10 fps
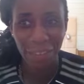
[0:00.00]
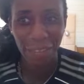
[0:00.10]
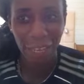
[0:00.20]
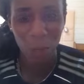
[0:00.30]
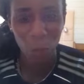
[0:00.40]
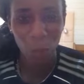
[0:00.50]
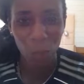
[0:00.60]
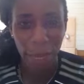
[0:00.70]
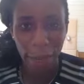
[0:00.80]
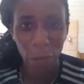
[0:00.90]
they will
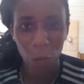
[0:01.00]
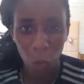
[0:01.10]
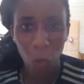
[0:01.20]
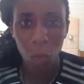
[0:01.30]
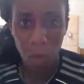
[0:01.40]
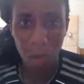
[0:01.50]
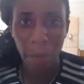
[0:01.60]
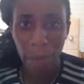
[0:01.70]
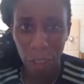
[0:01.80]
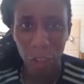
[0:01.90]
have the tools to
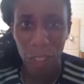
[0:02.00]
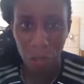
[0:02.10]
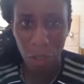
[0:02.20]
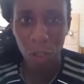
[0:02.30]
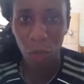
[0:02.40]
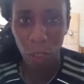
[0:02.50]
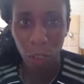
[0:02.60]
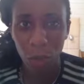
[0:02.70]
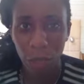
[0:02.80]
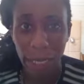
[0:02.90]
manage that
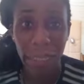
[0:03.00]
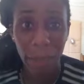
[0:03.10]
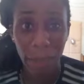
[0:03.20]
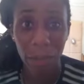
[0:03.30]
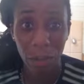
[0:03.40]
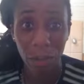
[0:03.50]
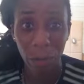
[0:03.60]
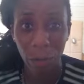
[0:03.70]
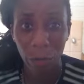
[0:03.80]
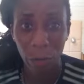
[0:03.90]
situation, independent
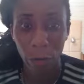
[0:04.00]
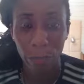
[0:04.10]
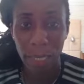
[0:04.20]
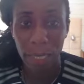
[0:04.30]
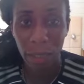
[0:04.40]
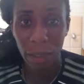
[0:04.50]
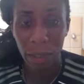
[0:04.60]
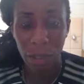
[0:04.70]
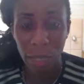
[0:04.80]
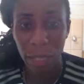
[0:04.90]
of me
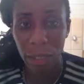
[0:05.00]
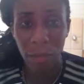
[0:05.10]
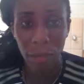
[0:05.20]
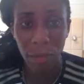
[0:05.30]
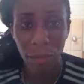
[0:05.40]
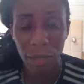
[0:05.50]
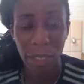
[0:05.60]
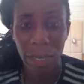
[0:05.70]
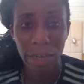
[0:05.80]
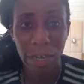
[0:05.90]
standing in
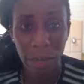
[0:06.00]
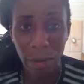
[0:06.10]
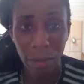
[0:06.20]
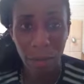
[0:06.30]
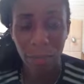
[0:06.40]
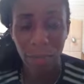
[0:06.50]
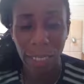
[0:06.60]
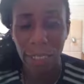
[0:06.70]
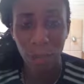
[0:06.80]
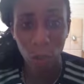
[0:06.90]
their ear
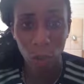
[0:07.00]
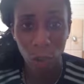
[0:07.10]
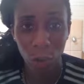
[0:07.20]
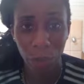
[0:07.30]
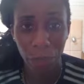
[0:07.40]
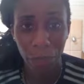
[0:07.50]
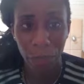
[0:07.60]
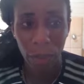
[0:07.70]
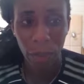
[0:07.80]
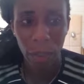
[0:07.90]
telling them what to do.
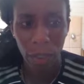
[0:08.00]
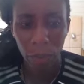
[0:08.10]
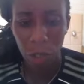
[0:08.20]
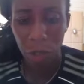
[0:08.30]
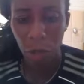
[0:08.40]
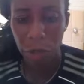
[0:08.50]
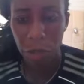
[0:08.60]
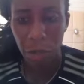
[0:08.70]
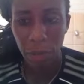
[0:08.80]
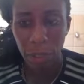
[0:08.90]
Nice
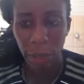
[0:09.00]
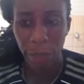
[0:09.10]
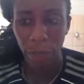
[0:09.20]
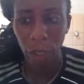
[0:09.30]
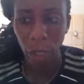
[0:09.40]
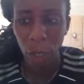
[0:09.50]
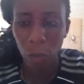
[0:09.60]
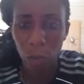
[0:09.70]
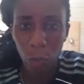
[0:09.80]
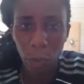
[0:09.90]
guys, and I hope
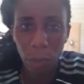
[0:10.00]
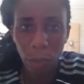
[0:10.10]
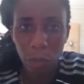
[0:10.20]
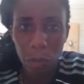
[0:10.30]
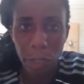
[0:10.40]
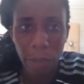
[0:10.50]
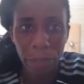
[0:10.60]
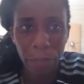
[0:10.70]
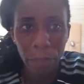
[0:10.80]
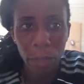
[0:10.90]
we do well, obviously.
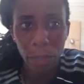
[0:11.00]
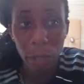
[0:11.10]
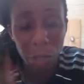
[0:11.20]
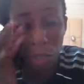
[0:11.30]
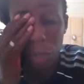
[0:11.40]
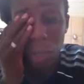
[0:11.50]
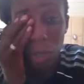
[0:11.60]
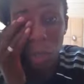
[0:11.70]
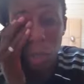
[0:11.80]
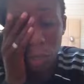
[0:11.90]
My assistant is a
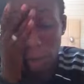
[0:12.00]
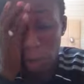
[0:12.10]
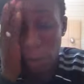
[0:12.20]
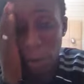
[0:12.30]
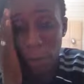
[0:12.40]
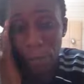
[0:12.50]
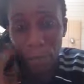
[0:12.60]
nice guy as well.